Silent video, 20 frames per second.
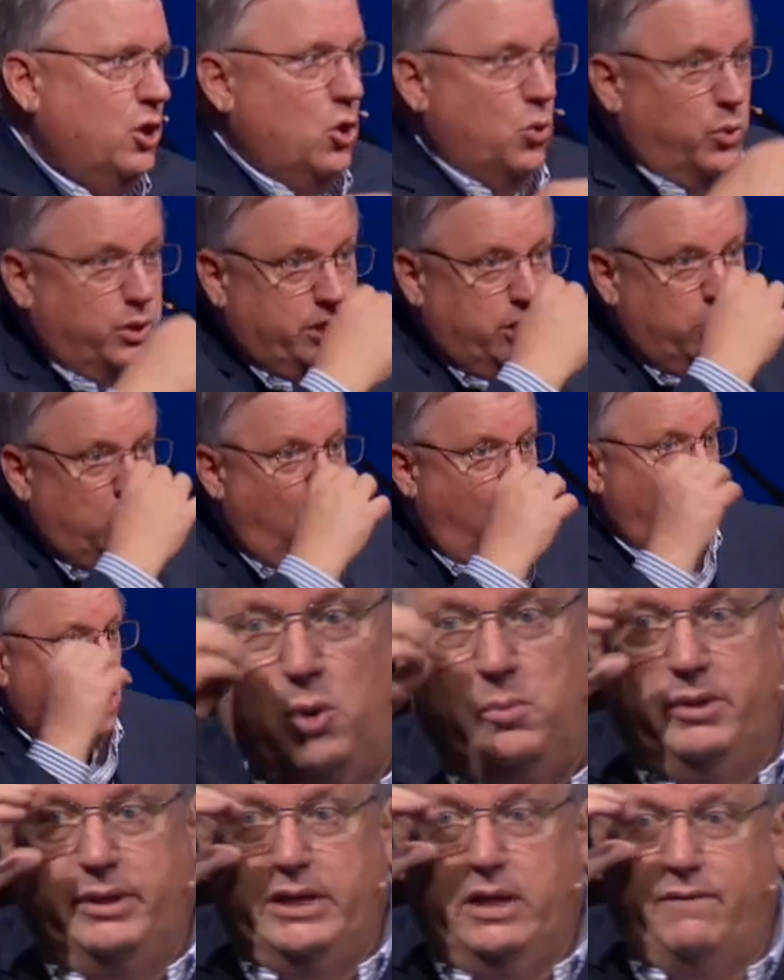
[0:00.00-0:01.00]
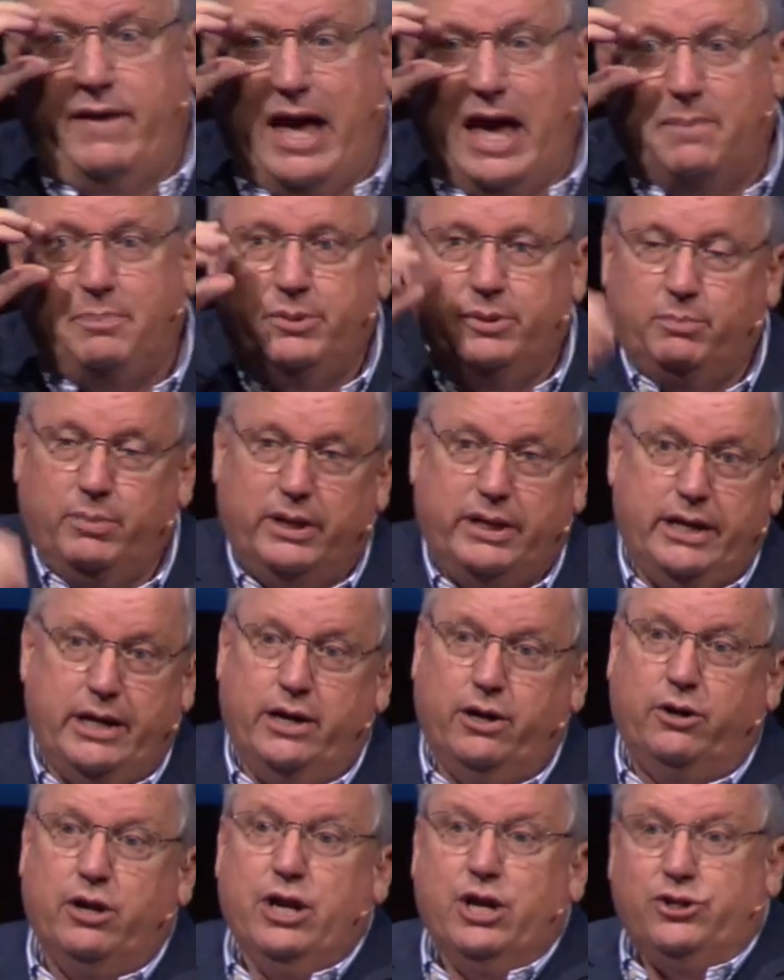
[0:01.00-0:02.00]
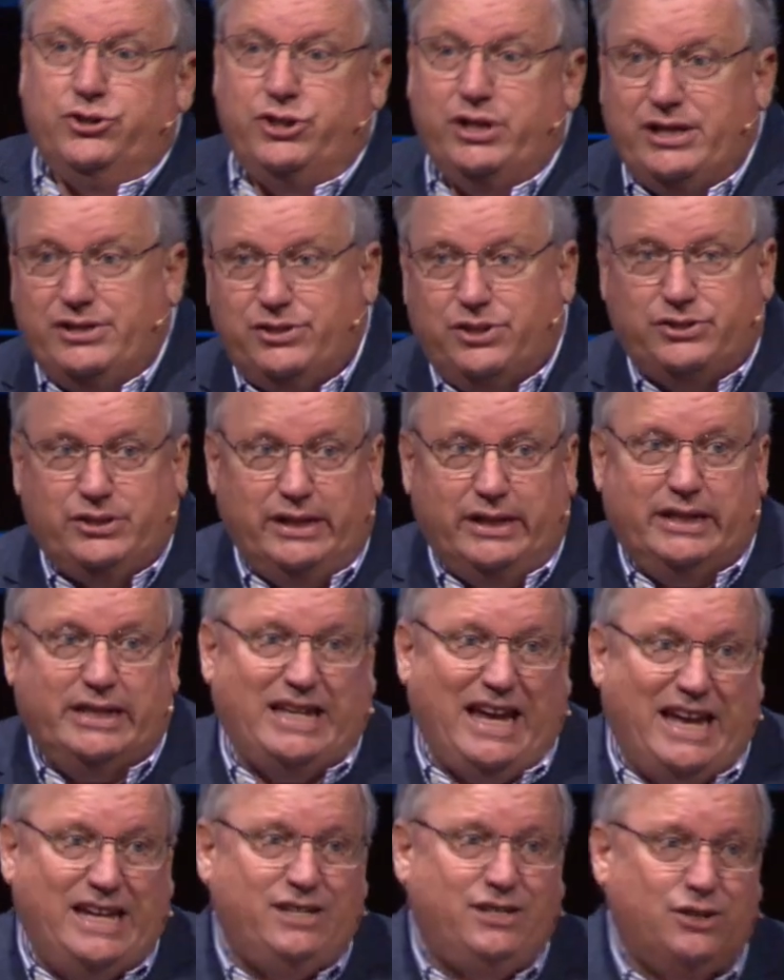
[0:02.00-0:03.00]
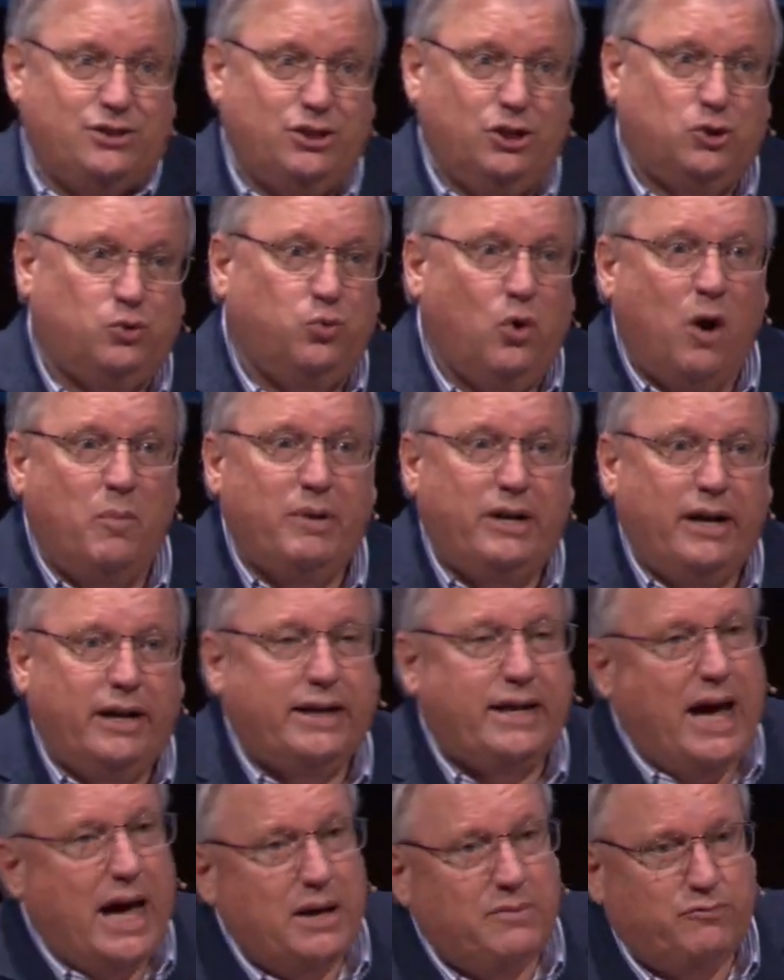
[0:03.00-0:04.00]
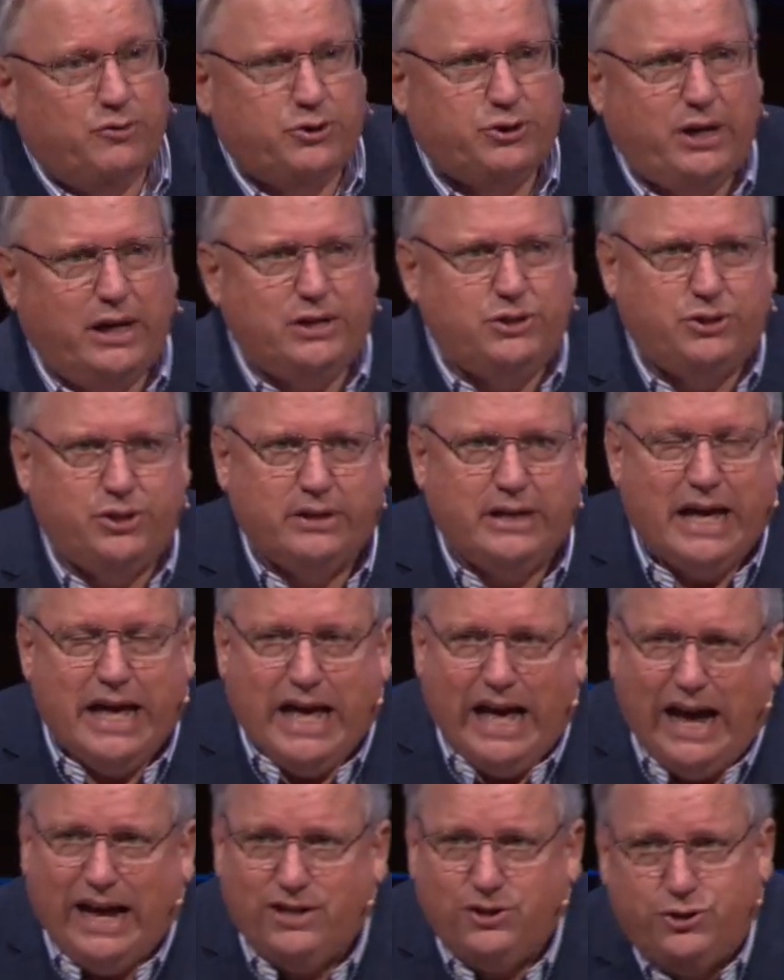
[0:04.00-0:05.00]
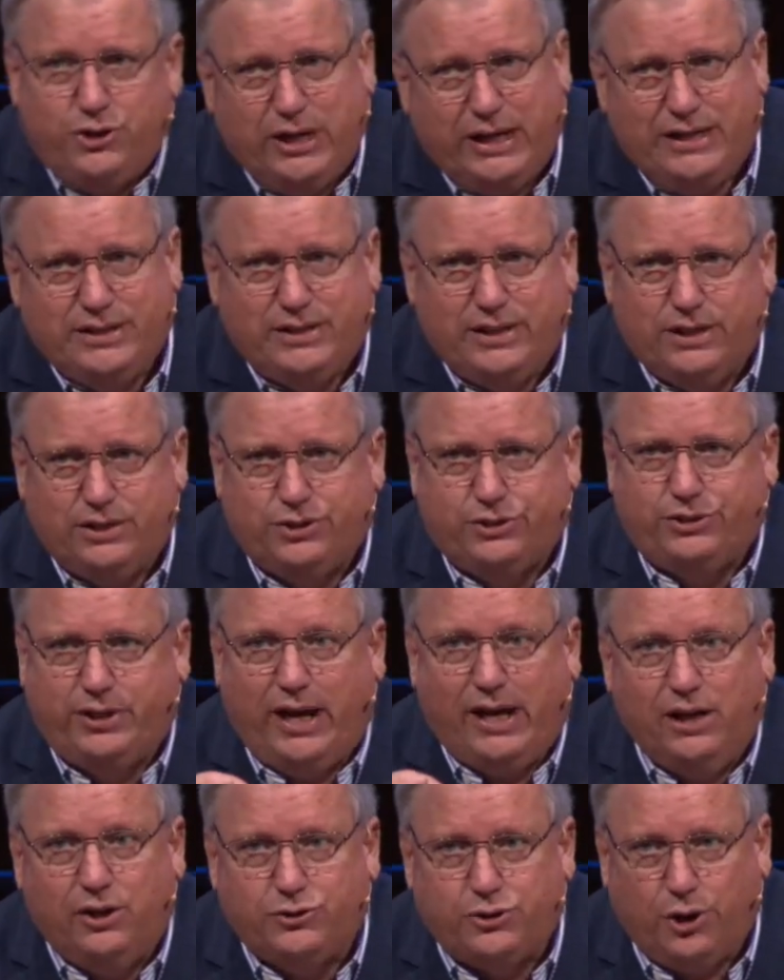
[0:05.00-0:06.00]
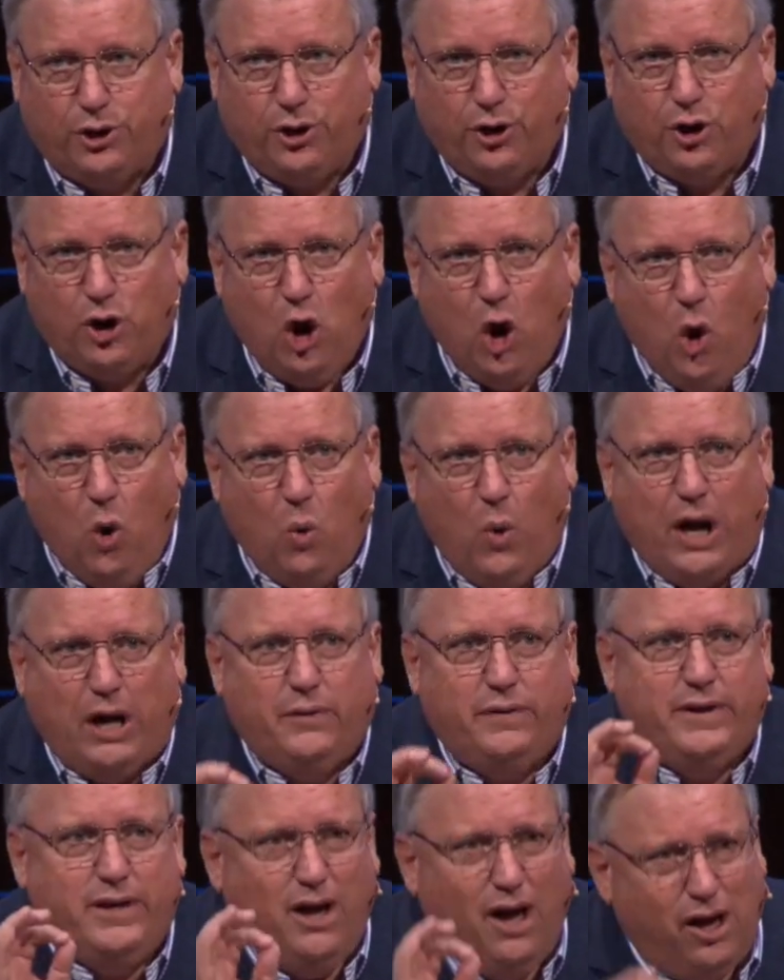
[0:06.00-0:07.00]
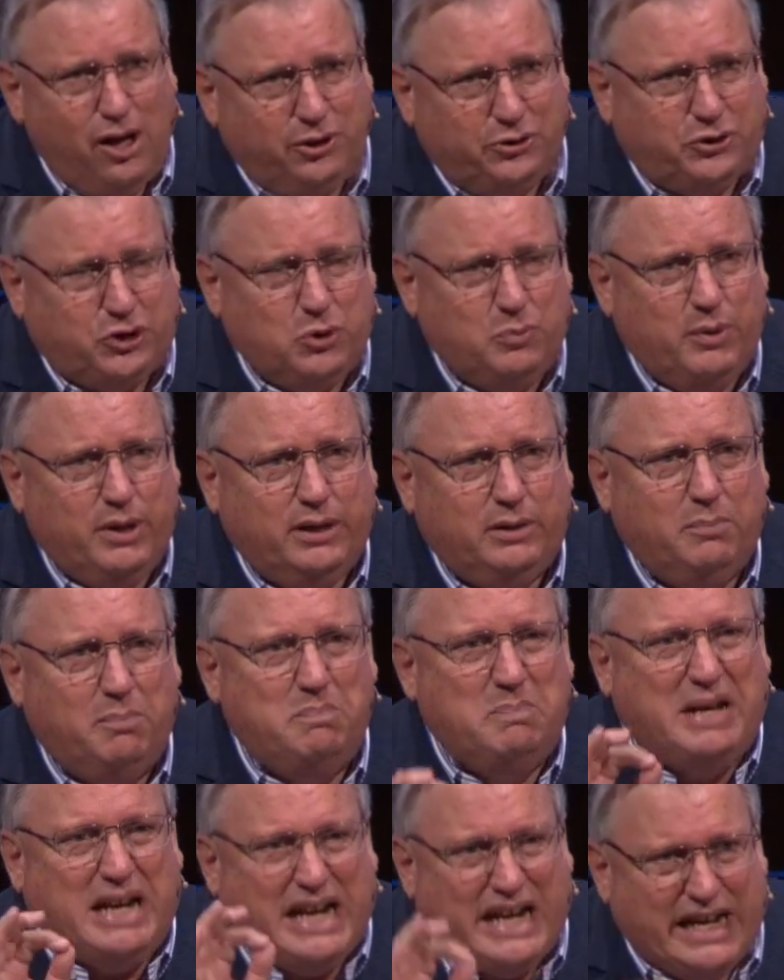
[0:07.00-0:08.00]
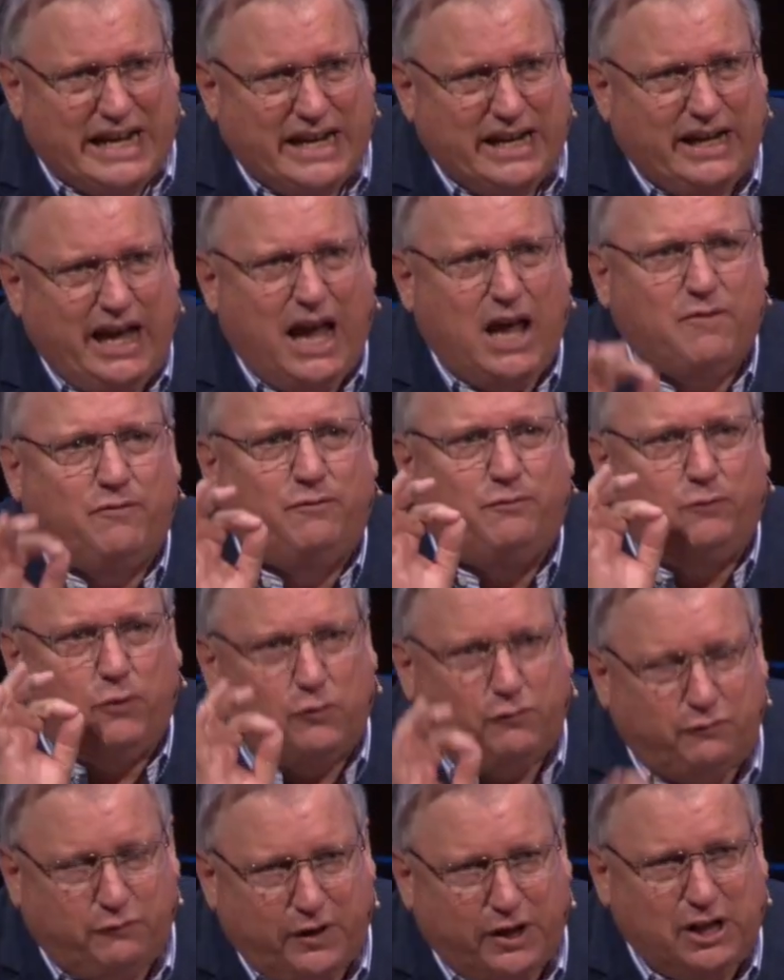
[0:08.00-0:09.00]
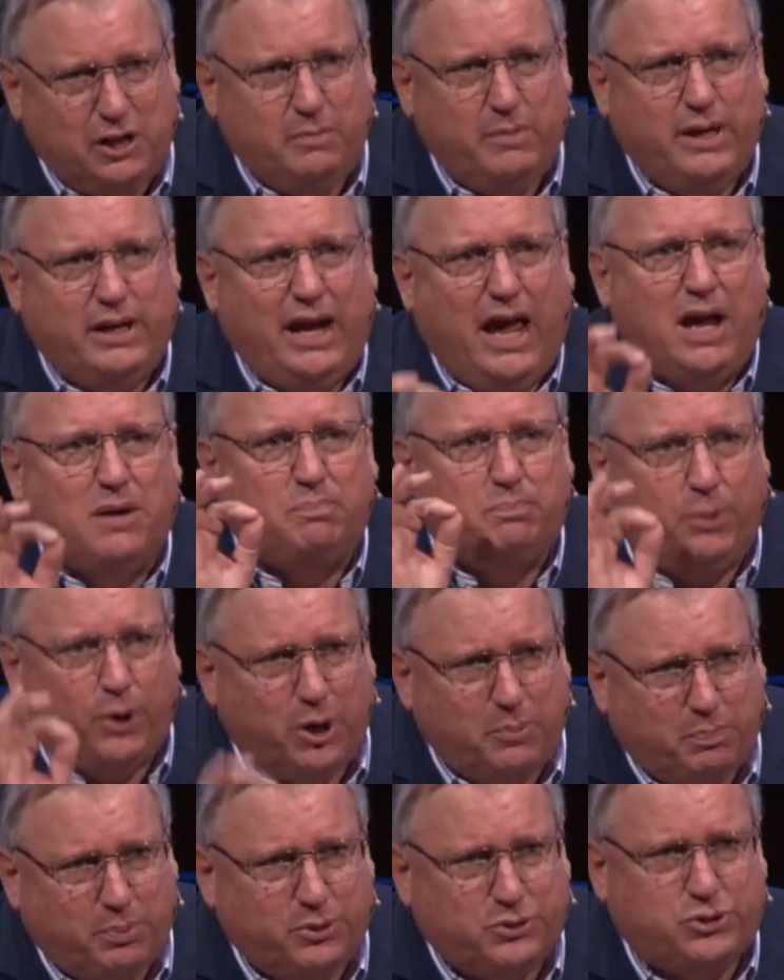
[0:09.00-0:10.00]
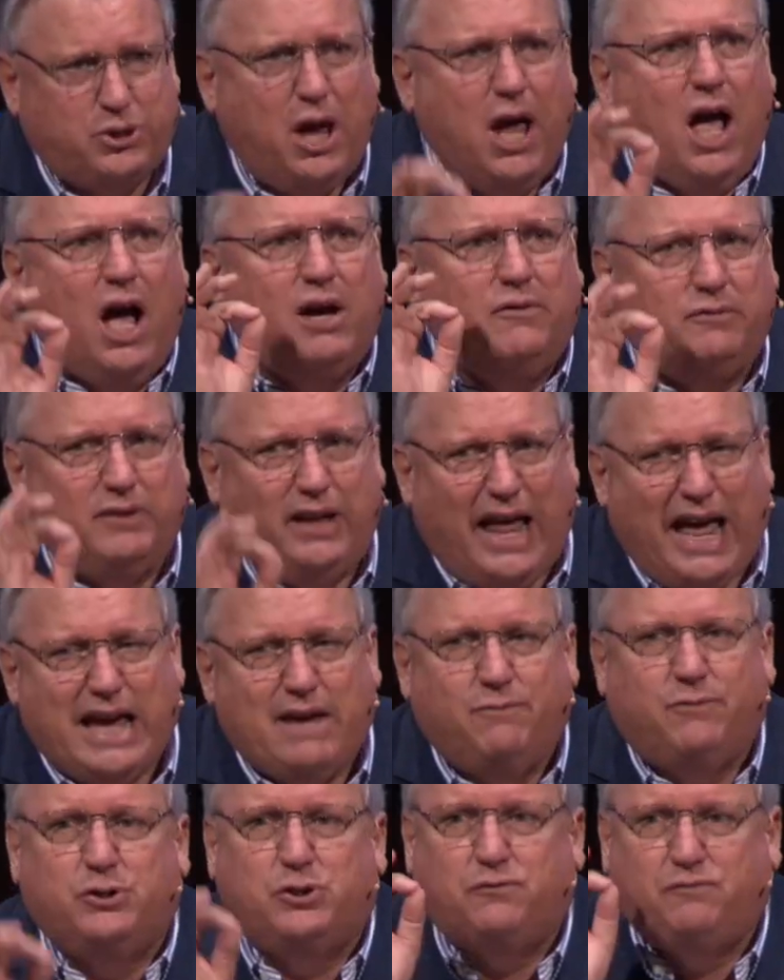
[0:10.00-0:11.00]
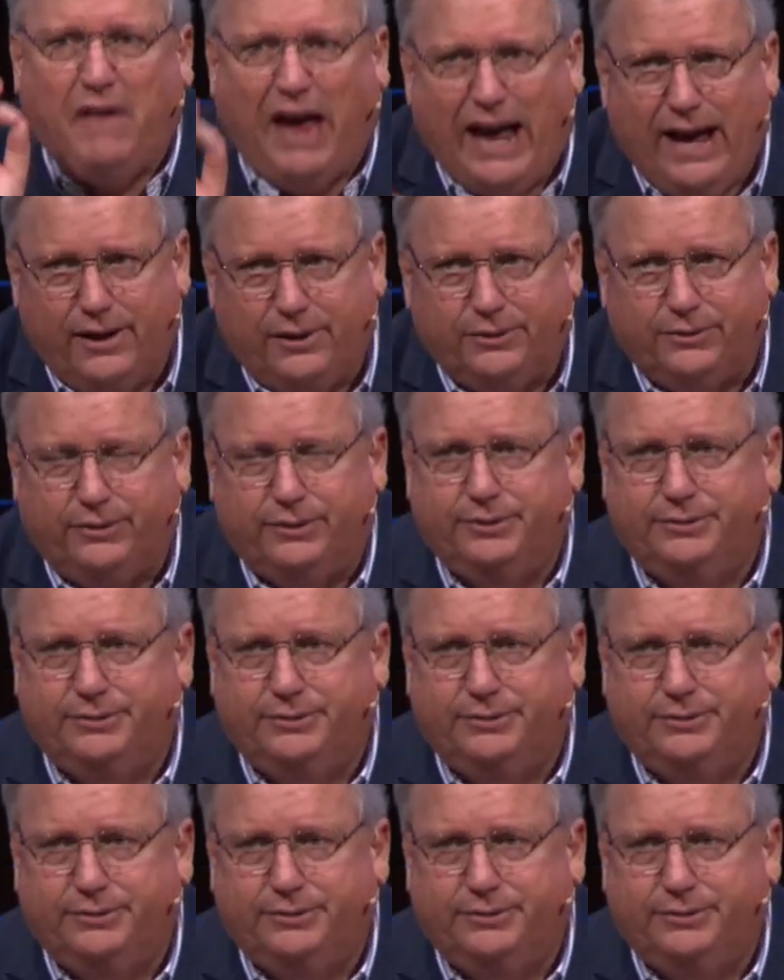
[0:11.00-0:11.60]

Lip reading: Wouldn't normally have happened, but here Jesus engages this woman in a conversation, and Jesus tells her where the ultimate meaning and fulfillment and purpose of life is found.